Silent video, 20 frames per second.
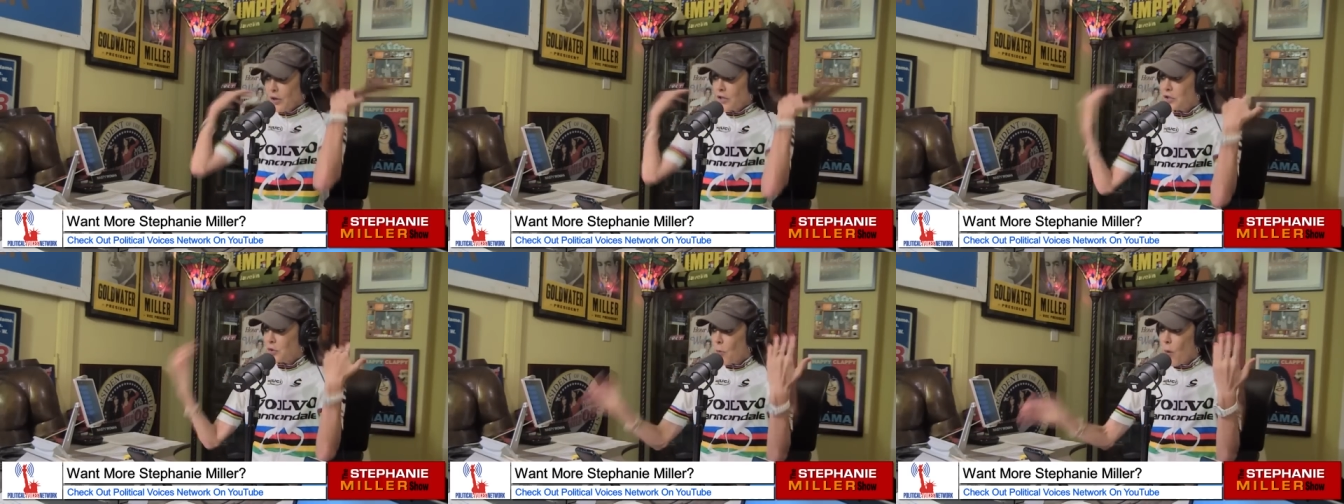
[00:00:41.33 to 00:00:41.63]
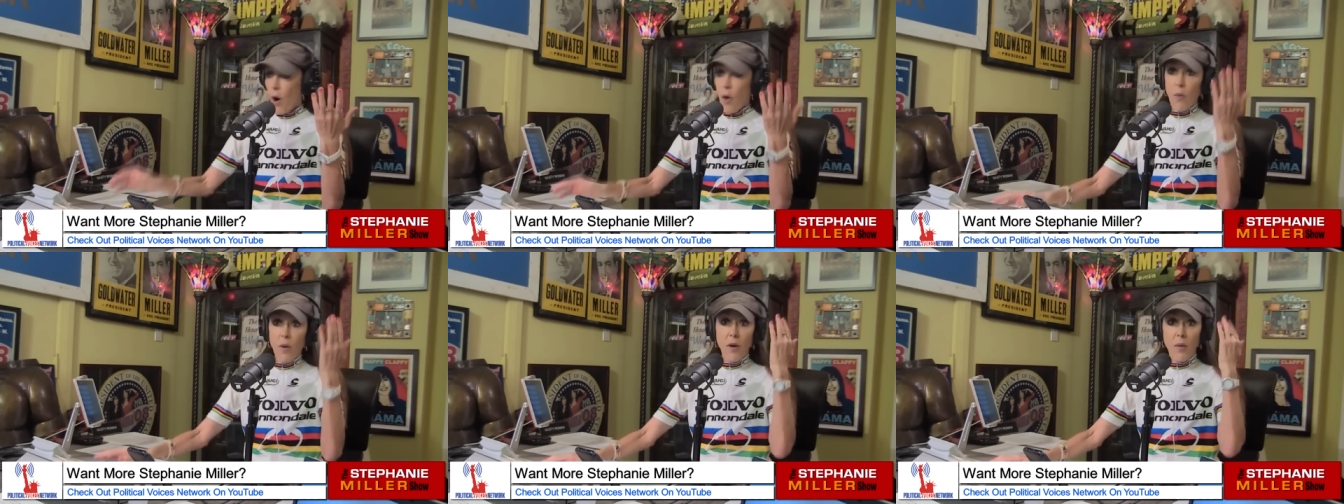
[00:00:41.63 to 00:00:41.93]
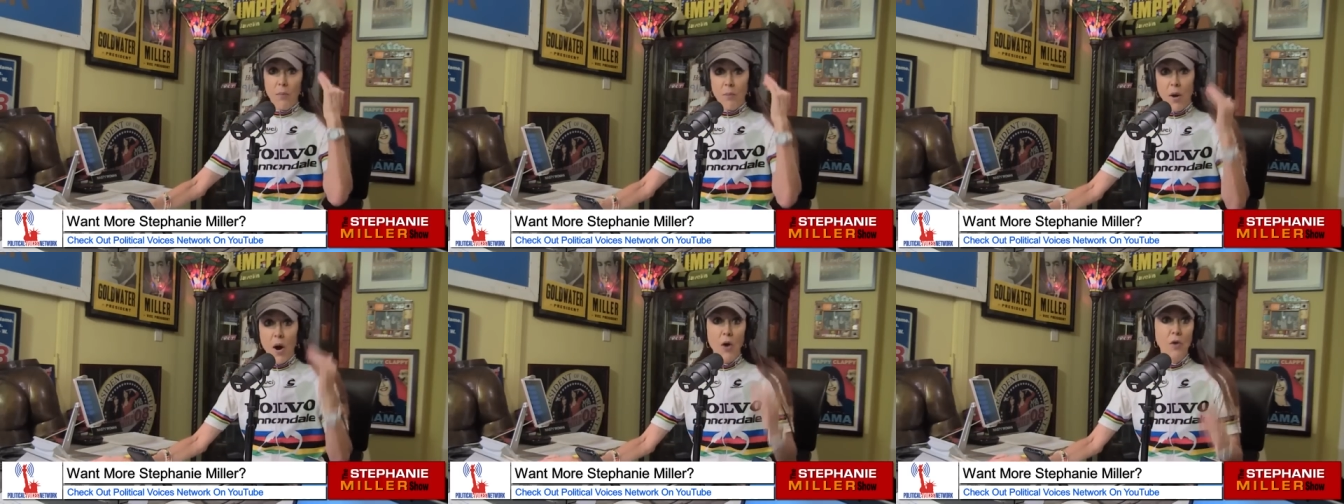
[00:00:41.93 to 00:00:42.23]

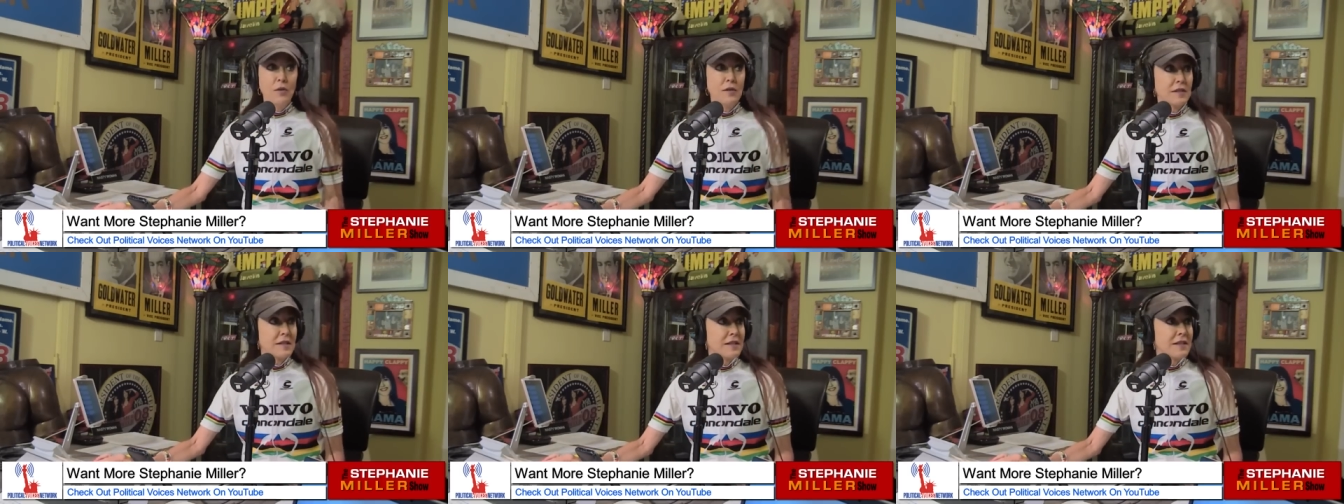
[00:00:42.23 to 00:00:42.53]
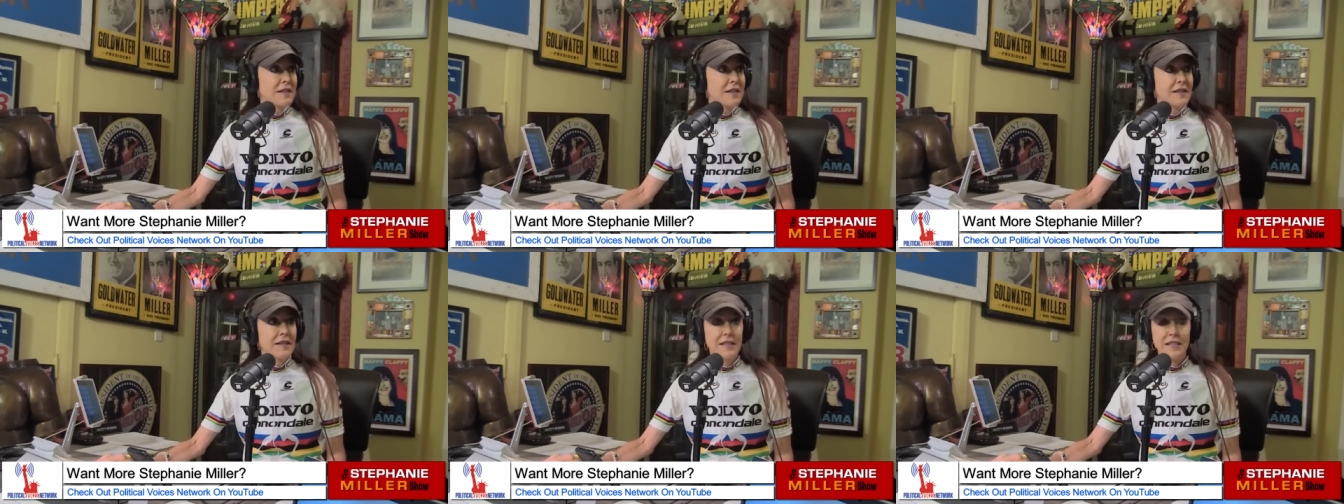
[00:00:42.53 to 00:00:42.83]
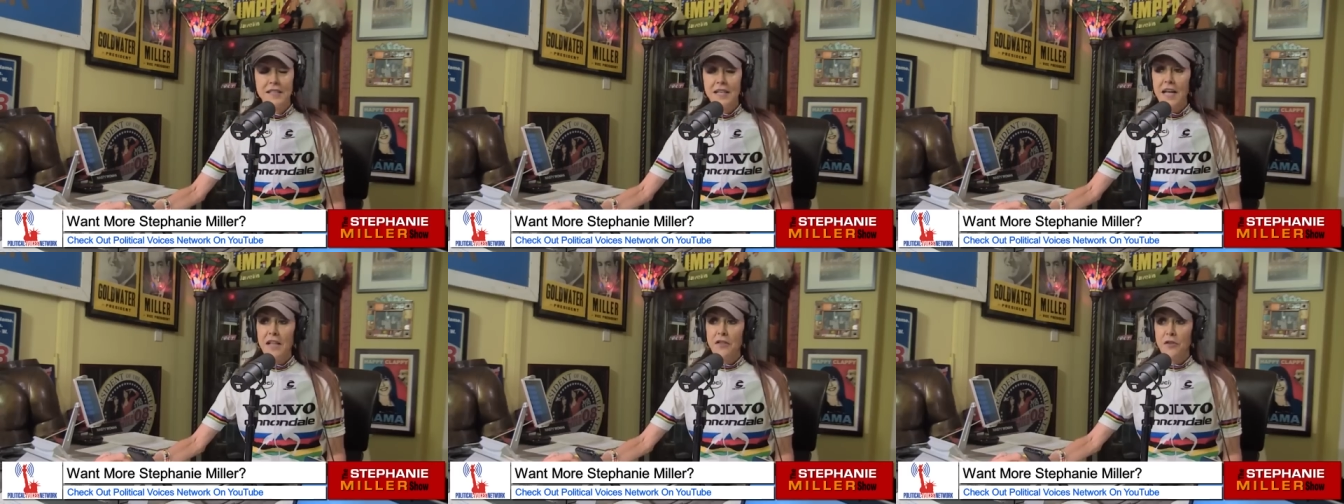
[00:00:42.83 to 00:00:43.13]
Swalwell posted the
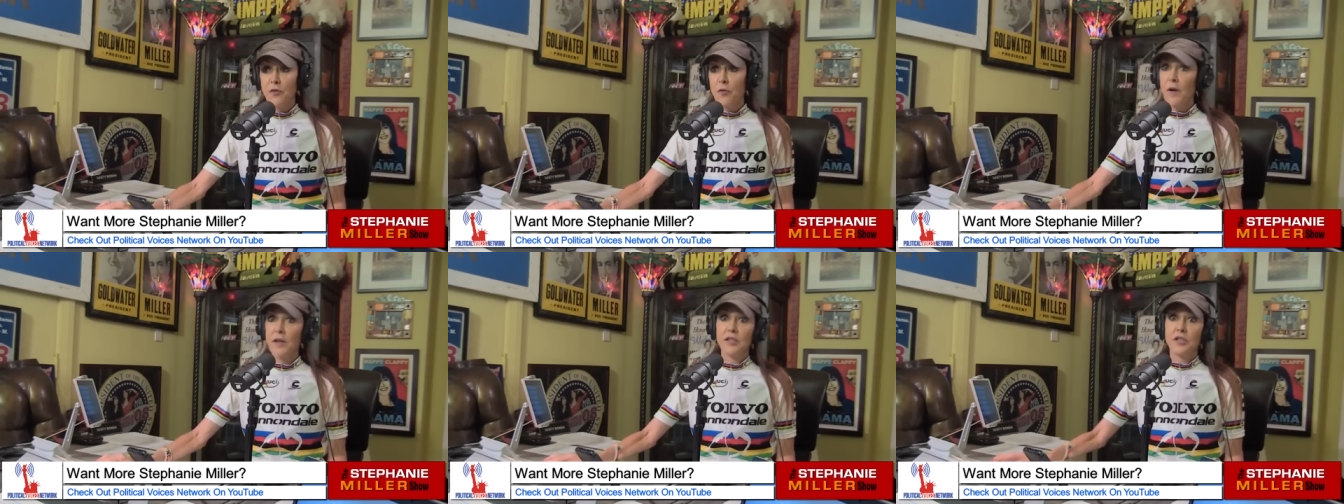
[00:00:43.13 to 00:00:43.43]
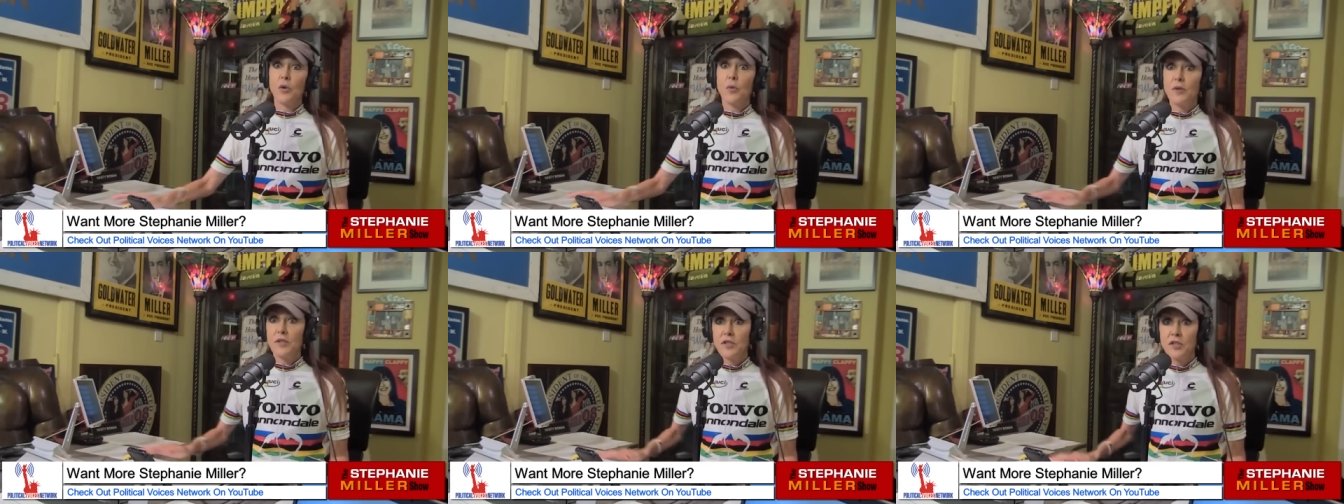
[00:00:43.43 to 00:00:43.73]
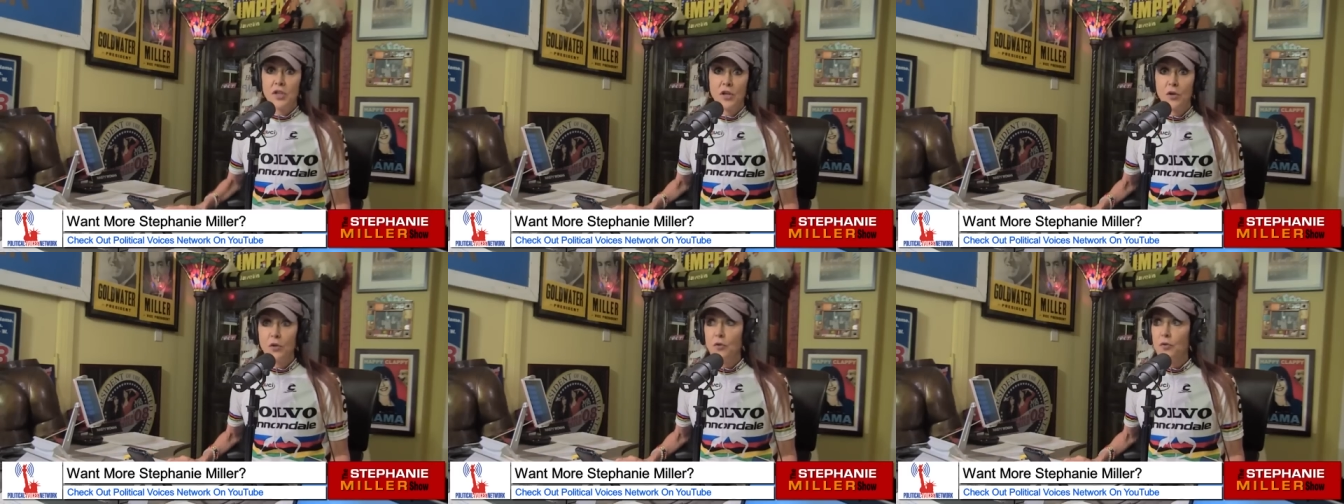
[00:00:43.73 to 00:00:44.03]
death threat to his
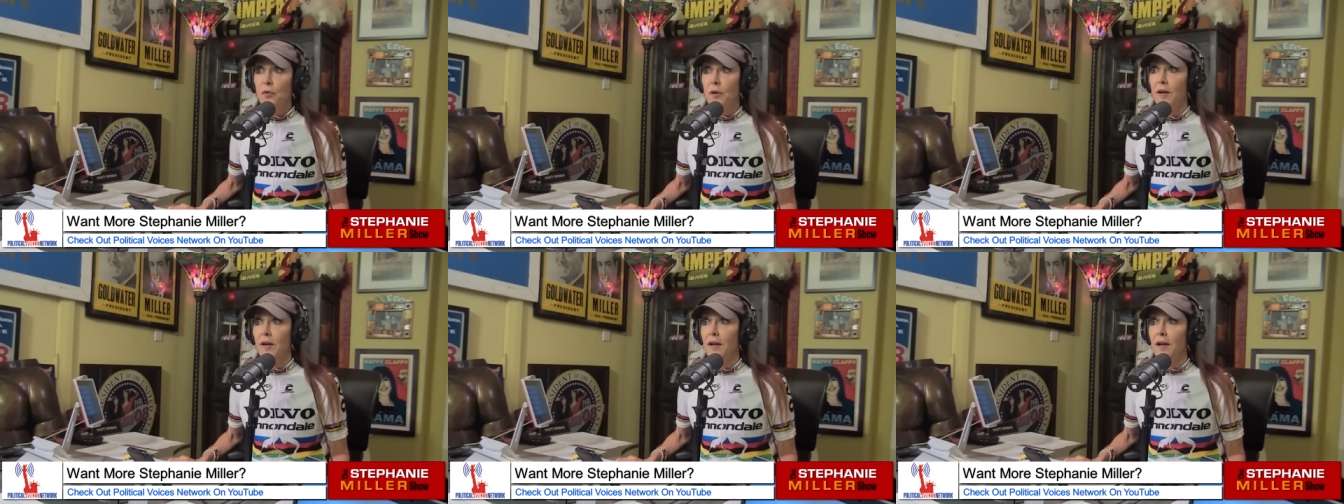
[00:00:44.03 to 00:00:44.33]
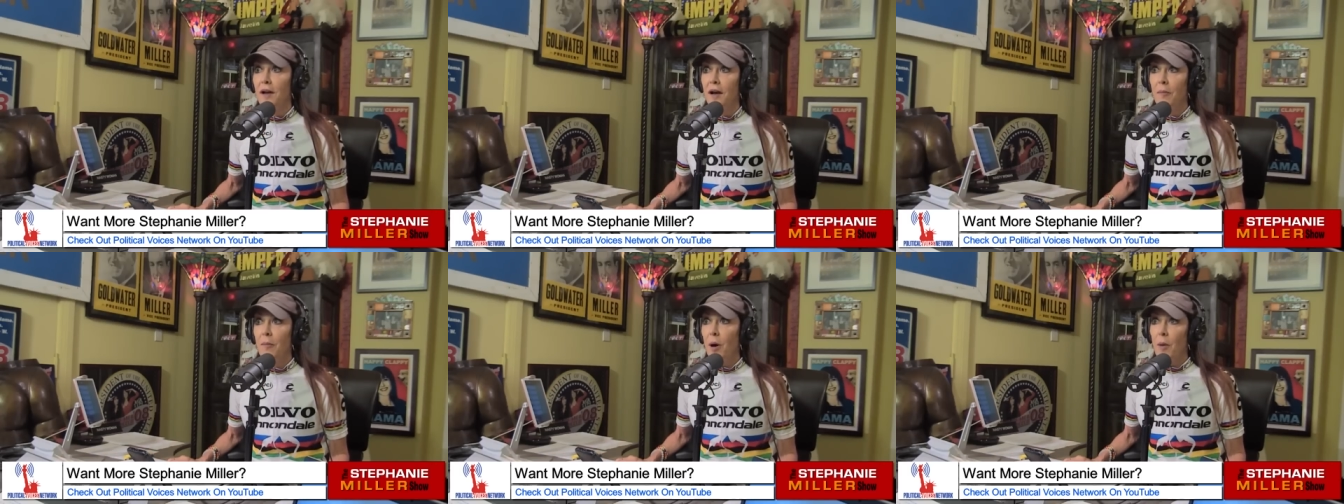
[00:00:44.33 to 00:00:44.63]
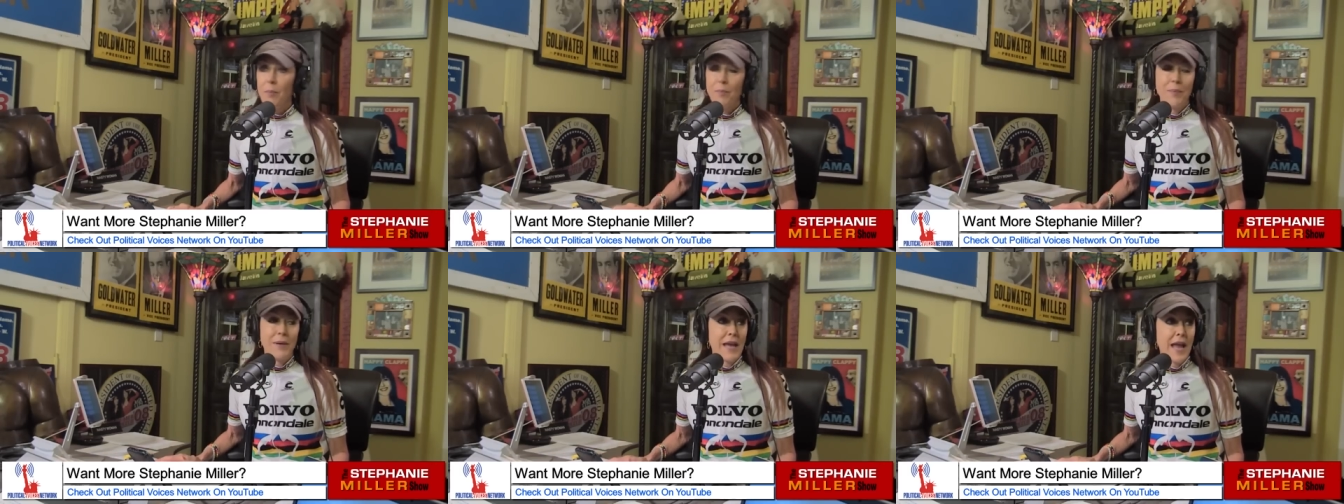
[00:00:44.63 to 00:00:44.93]
children
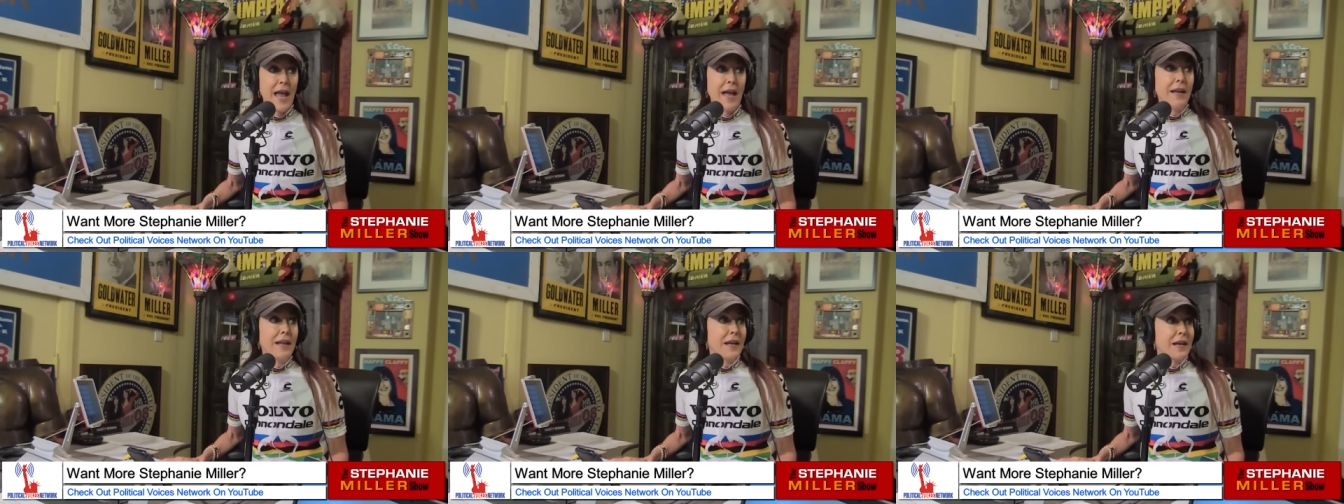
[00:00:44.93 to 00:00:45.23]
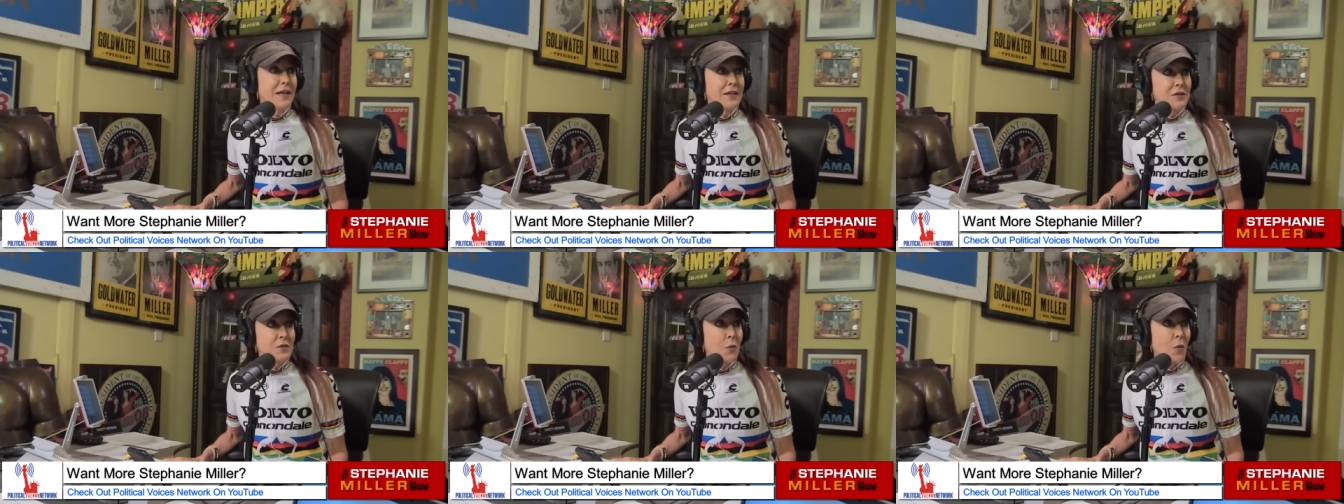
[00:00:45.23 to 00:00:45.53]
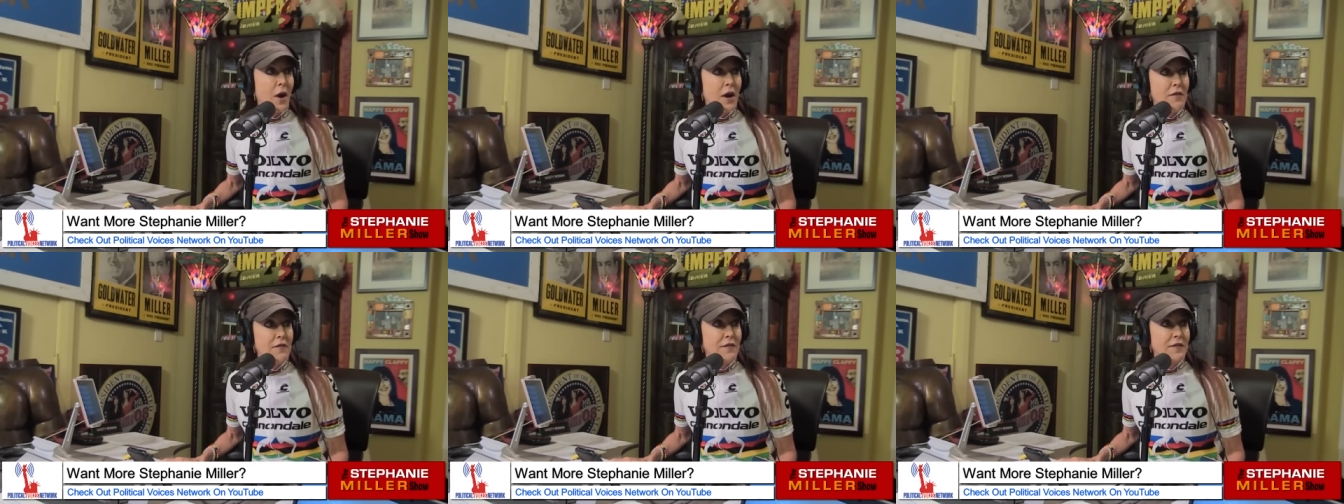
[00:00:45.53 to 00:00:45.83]
about beheading his
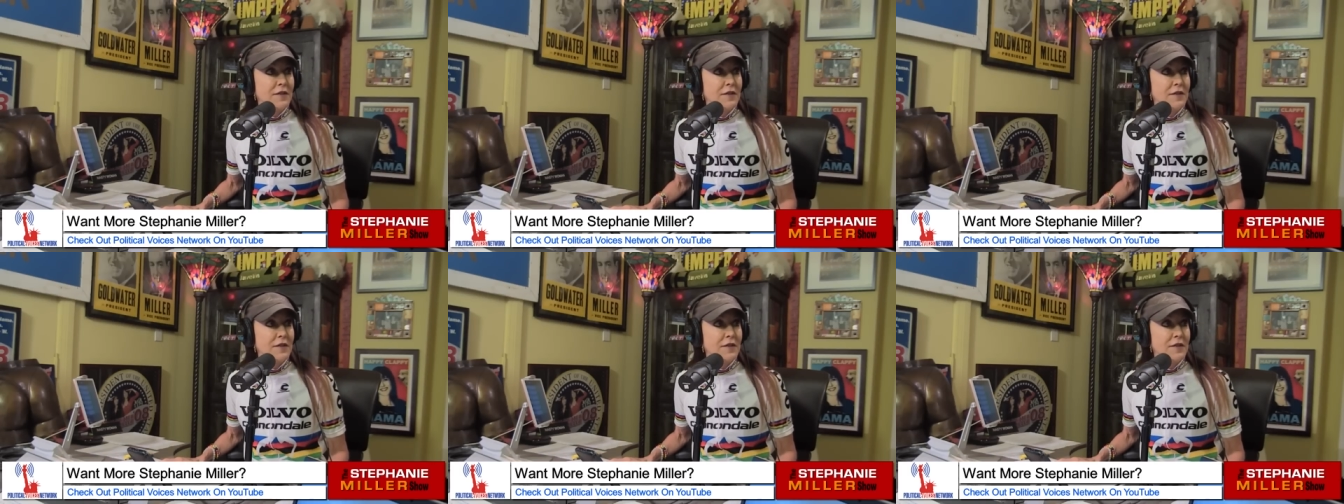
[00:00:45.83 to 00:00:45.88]
wife